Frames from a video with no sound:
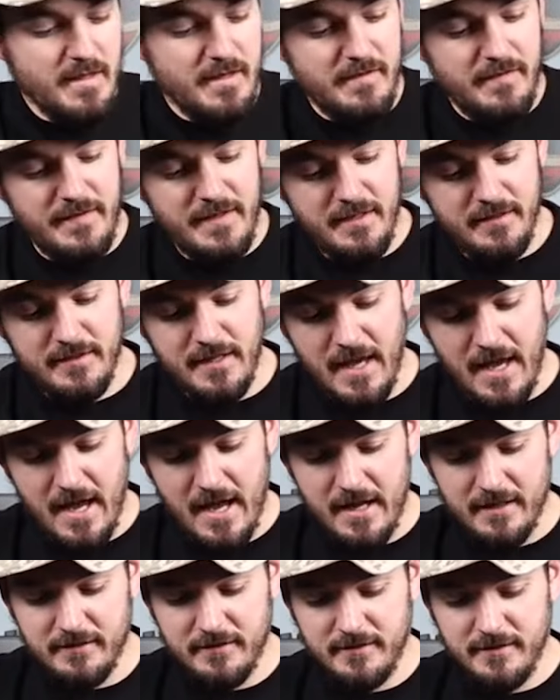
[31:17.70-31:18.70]
This
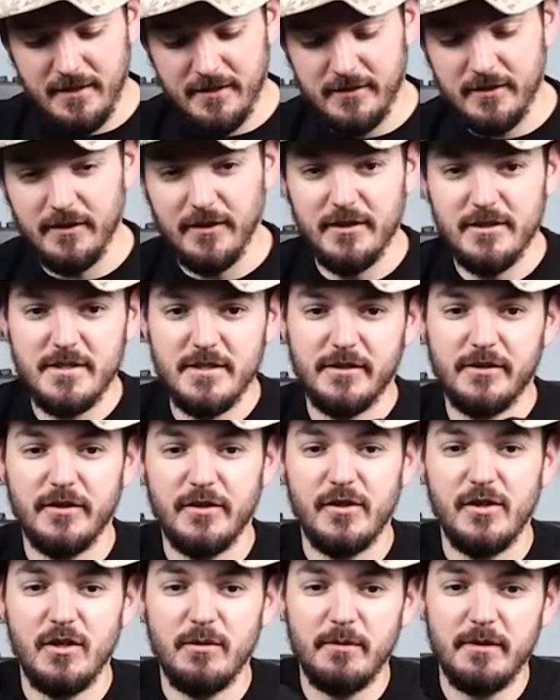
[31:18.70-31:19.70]
hat says allergic to
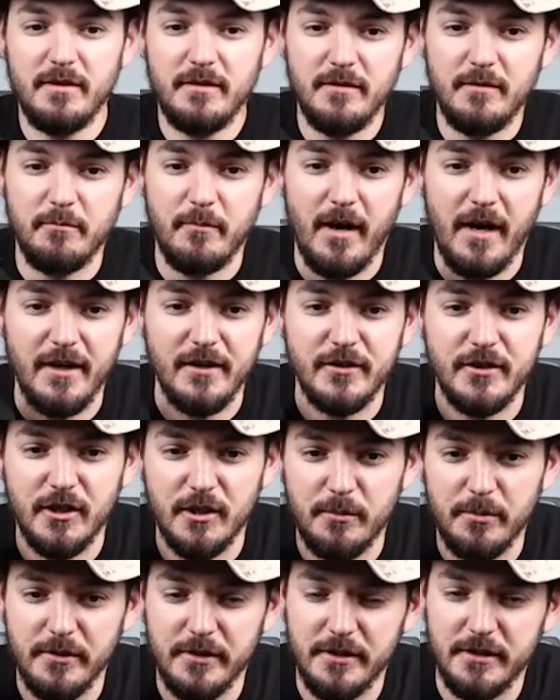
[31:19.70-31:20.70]
human. My
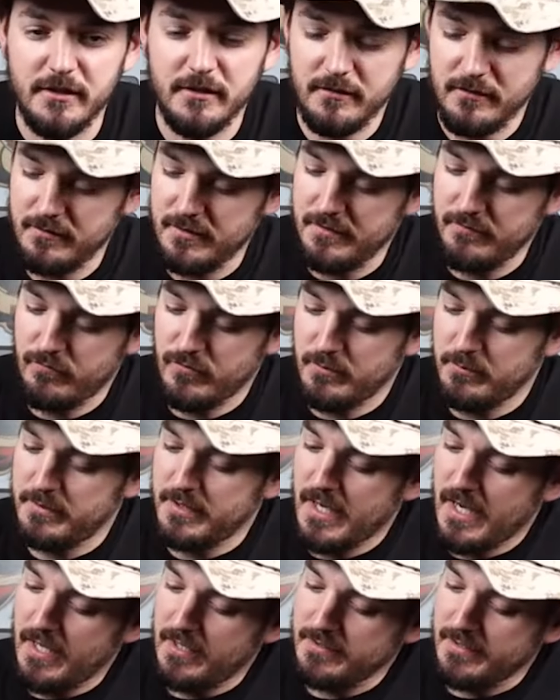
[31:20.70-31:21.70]
interpreter from
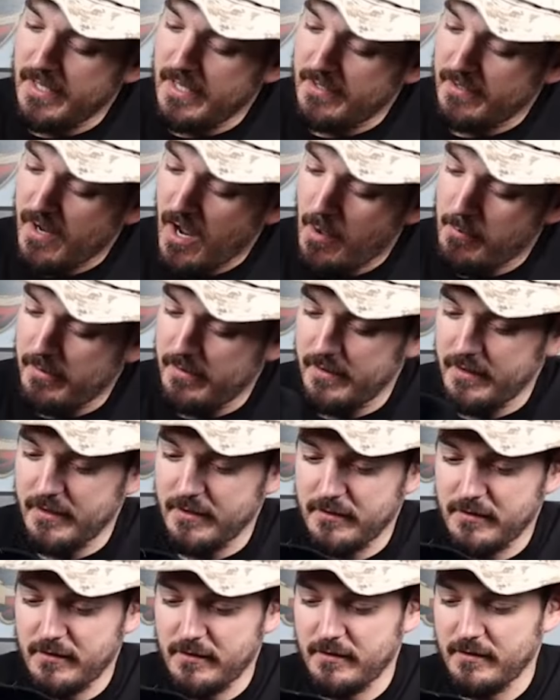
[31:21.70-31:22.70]
Thailand got me
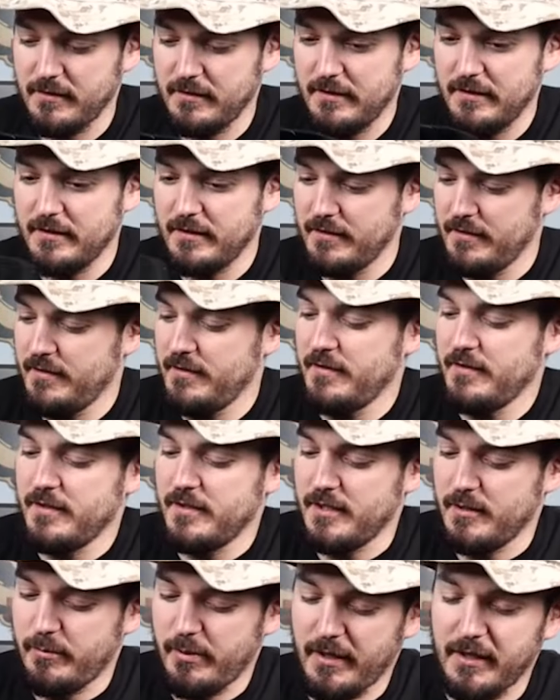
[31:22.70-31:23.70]
this.
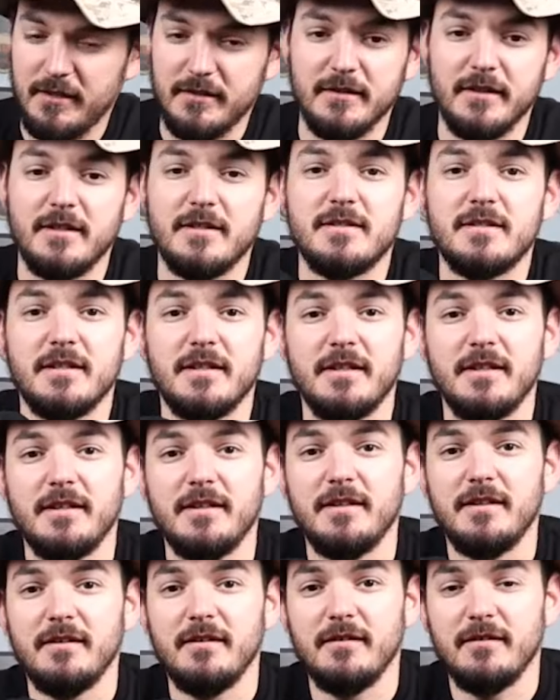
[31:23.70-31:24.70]
Apparently,
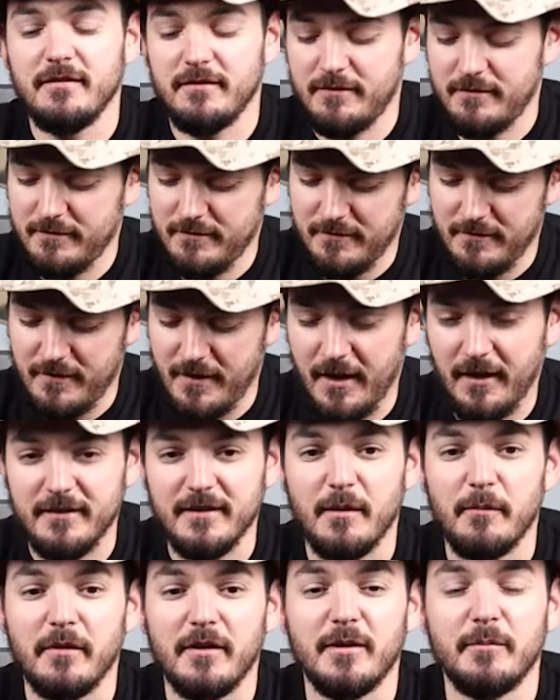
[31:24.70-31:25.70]
she thinks
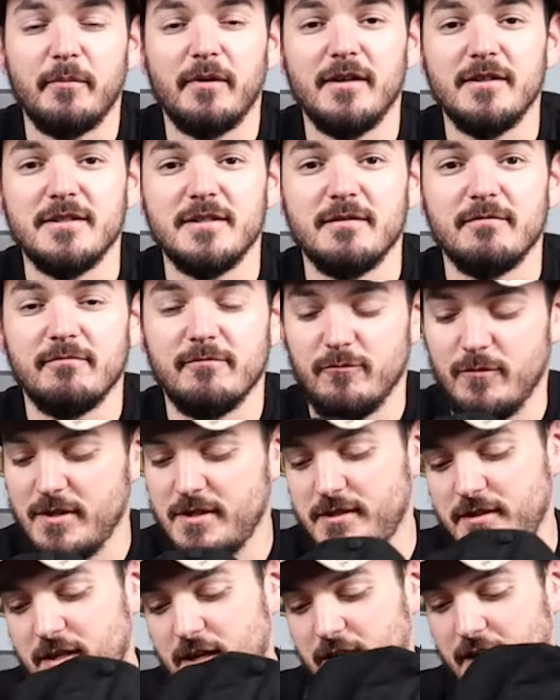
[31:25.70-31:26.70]
I'm a curmudgeon,
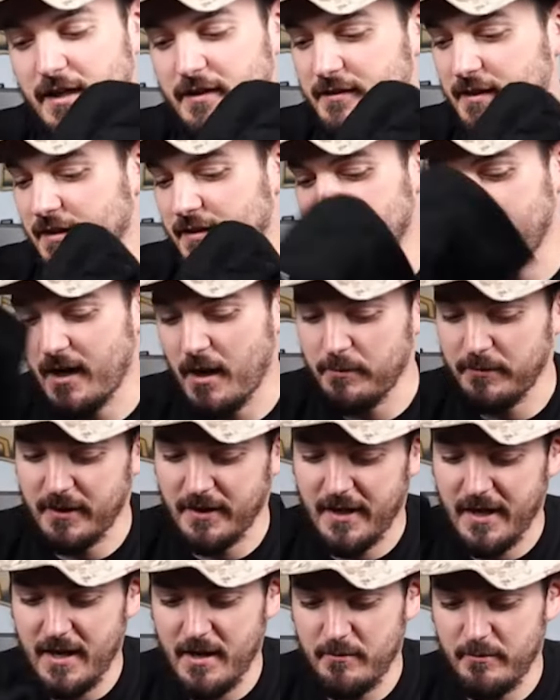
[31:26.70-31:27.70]
which I guess at times I
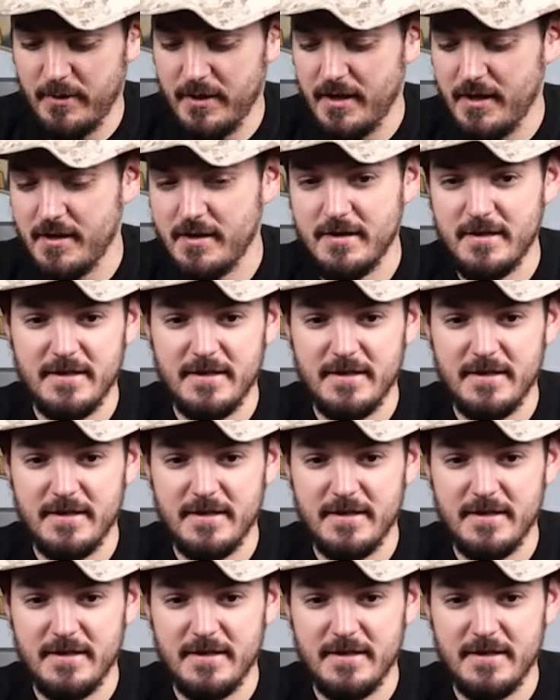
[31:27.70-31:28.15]
can be.